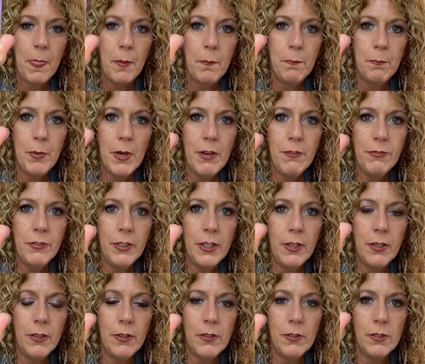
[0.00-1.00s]

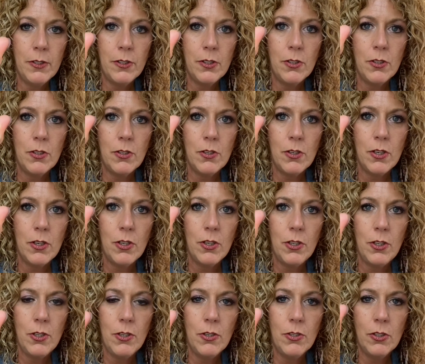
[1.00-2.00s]
buffaloes
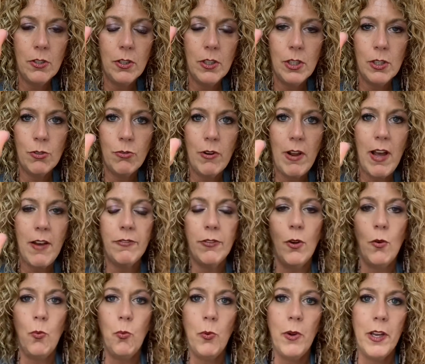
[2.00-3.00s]
usually
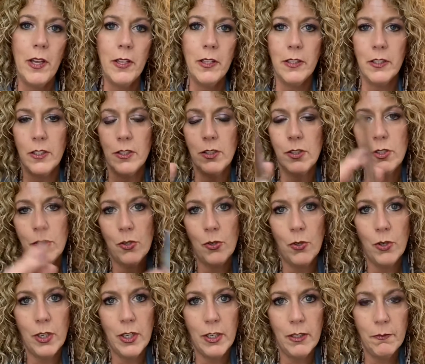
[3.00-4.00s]
travel with a
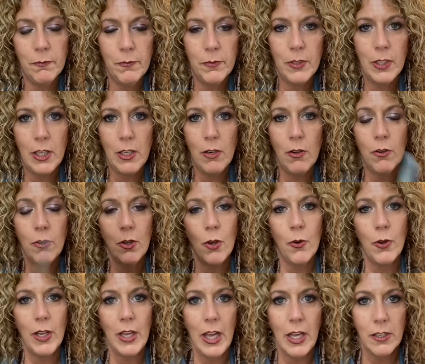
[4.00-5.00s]
storm. They don't
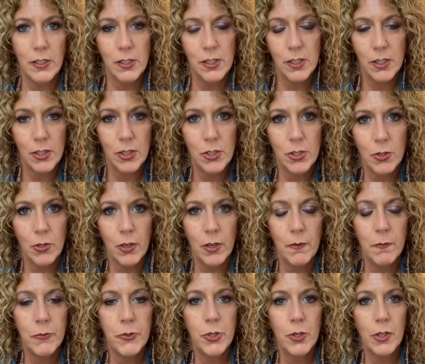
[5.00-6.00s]
go against the
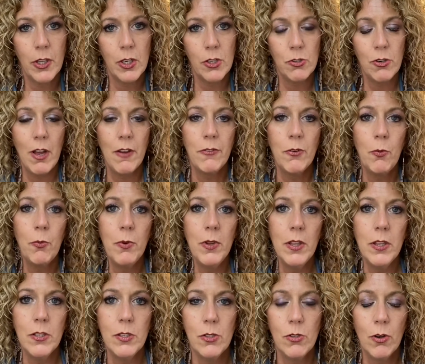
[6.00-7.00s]
storm. So they travel
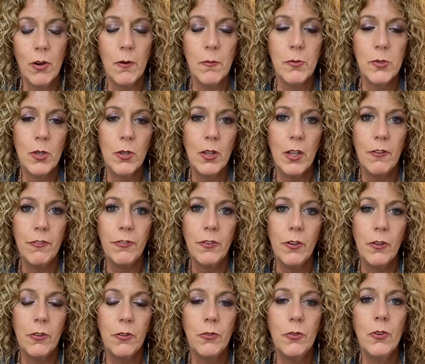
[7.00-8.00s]
with the storm, so they
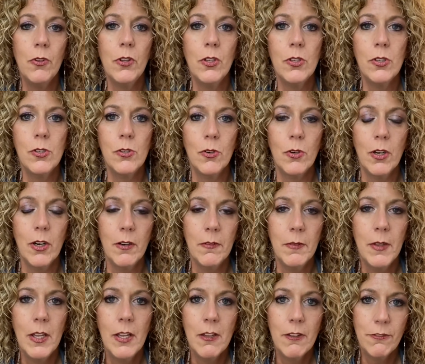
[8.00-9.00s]
flow through the
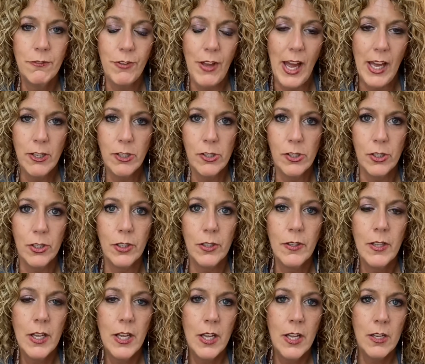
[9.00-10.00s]
storm faster.
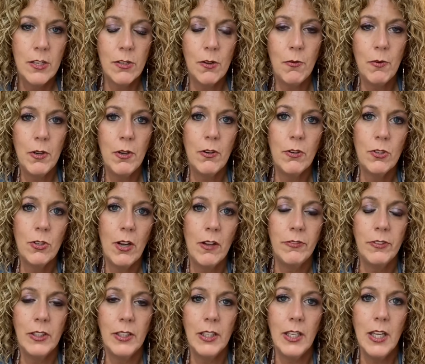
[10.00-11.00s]
So when you
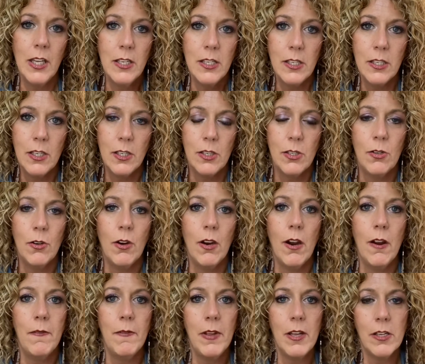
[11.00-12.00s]
travel against the
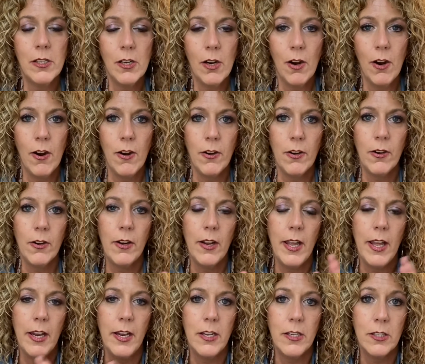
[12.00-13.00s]
storm, it's harder
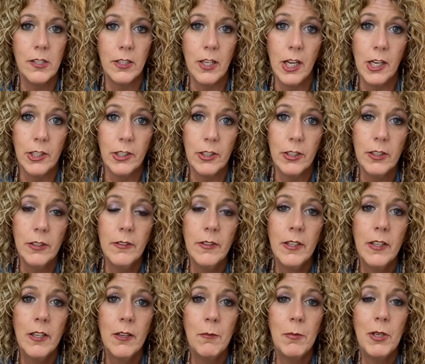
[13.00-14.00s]
and it's longer,
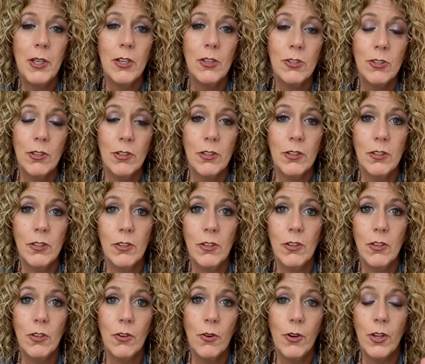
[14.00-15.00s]
because
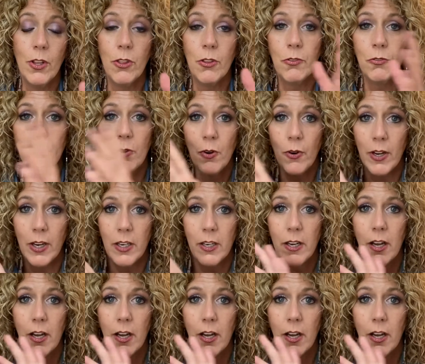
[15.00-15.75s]
you're going through it,